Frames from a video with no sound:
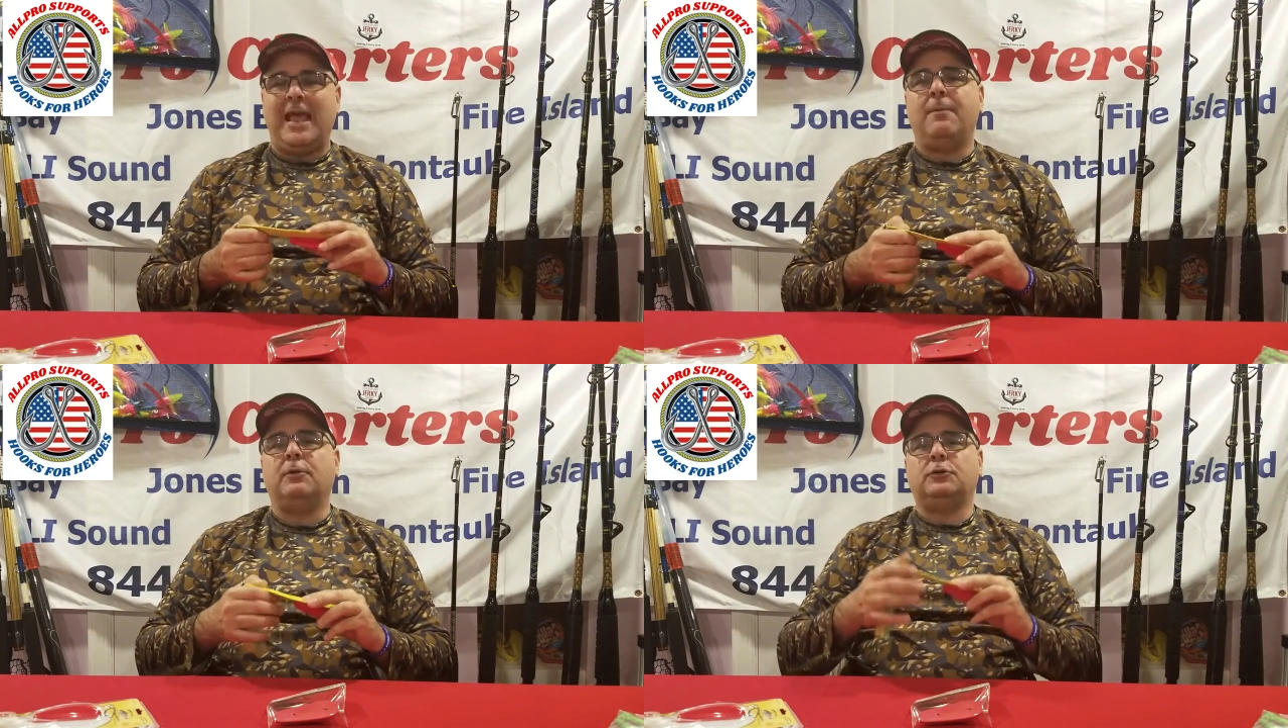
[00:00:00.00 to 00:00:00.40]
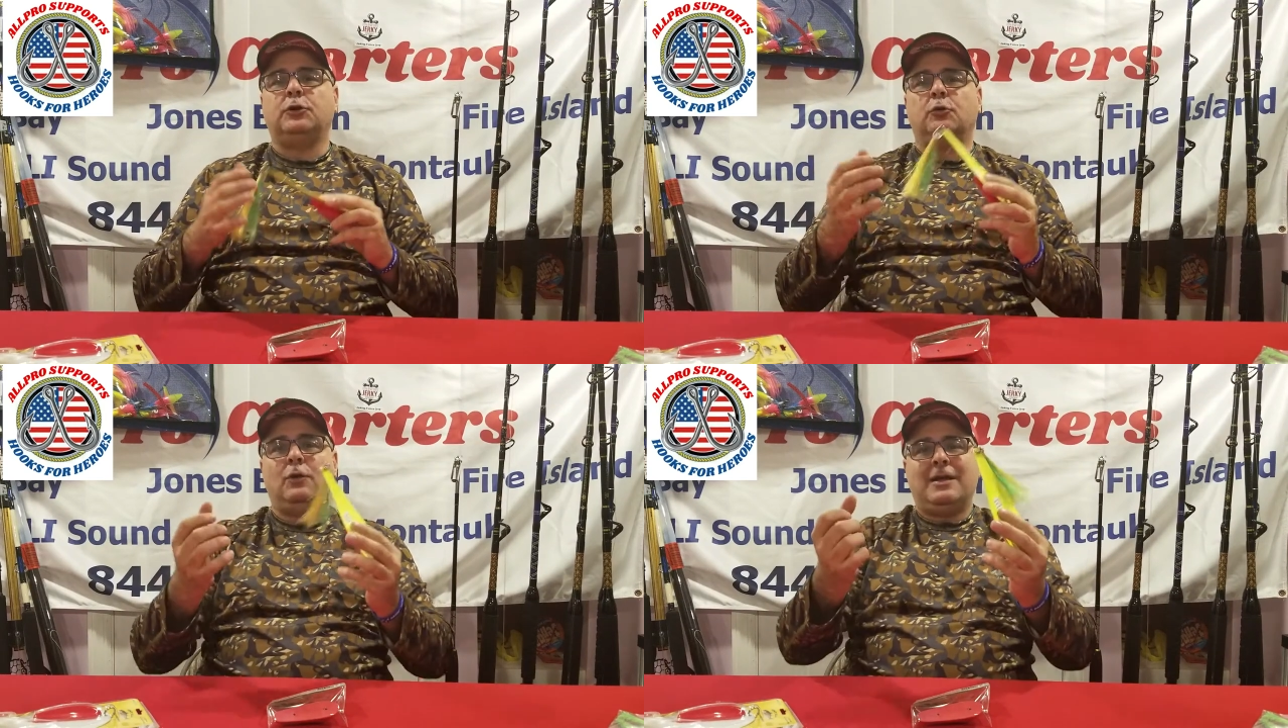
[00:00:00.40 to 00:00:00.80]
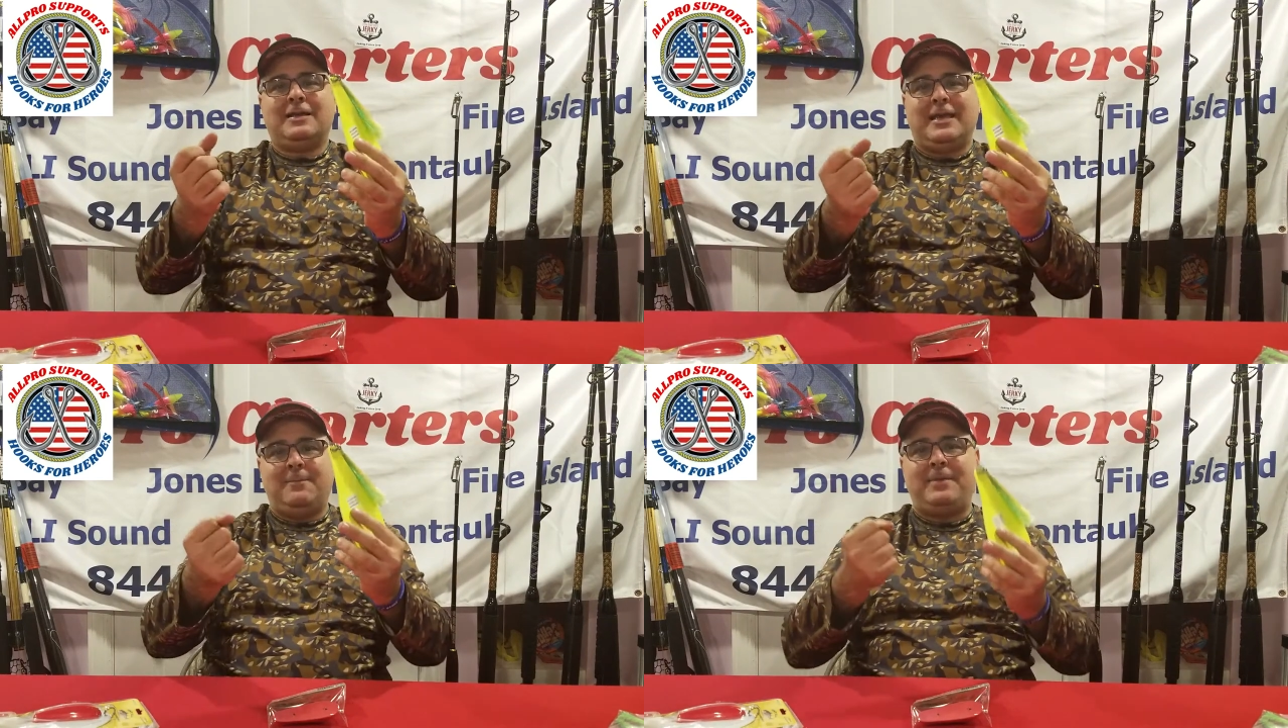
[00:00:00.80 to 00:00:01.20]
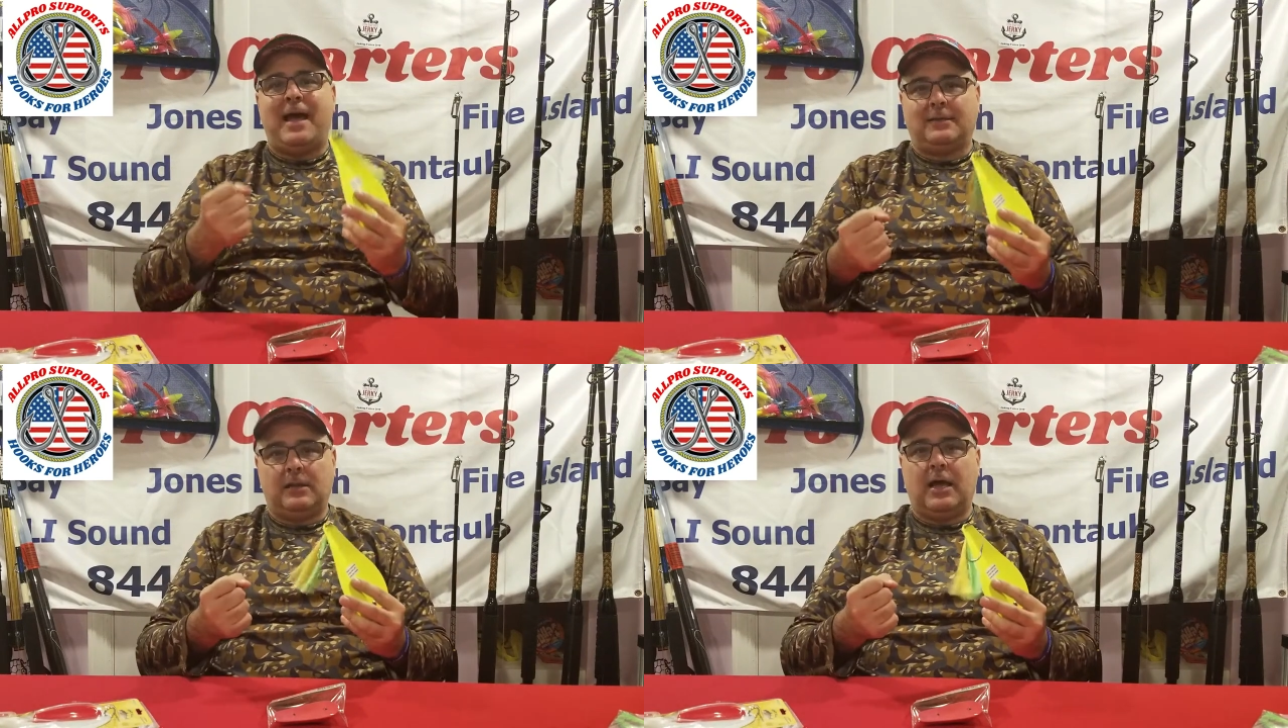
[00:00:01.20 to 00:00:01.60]
able to keep
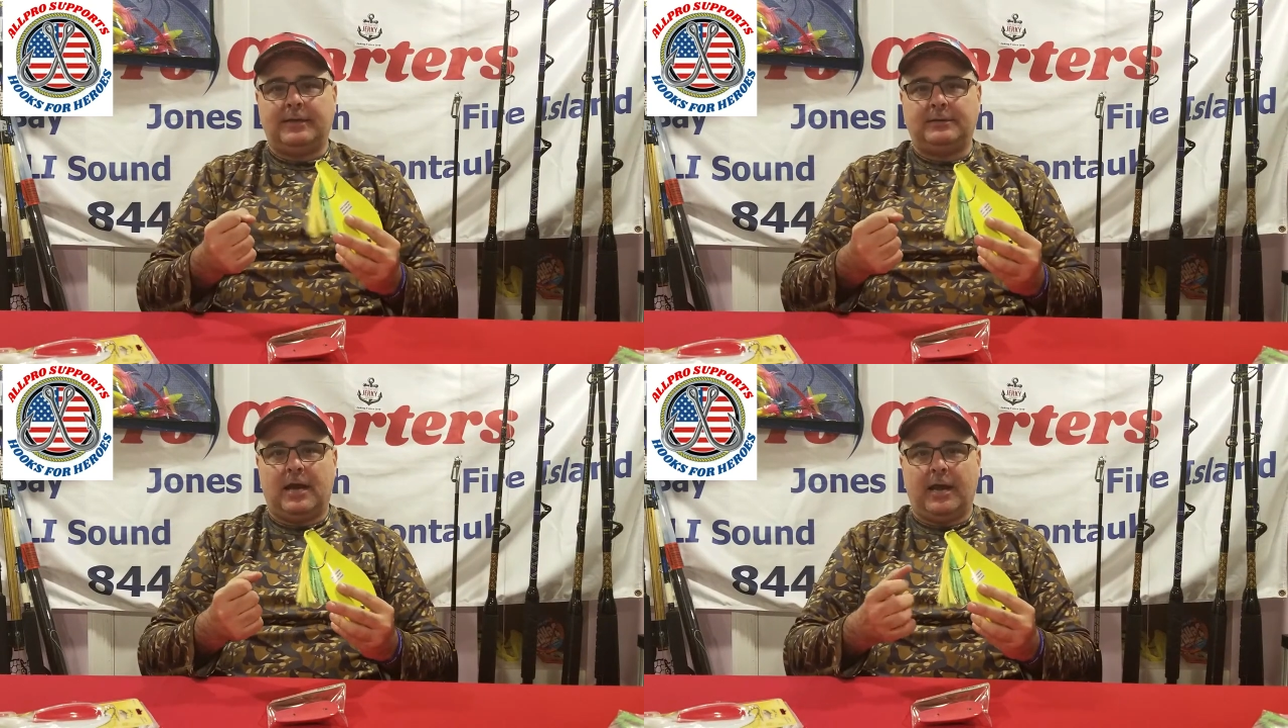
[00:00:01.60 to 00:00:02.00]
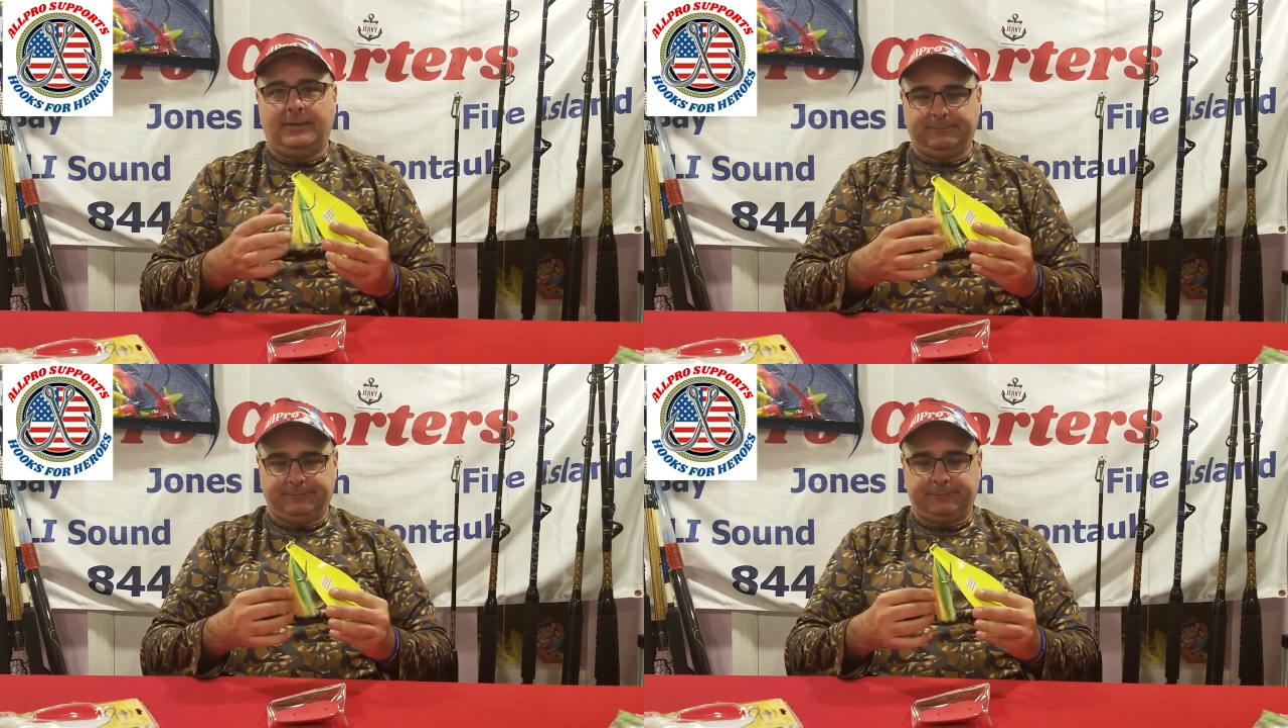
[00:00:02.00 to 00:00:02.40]
that line tight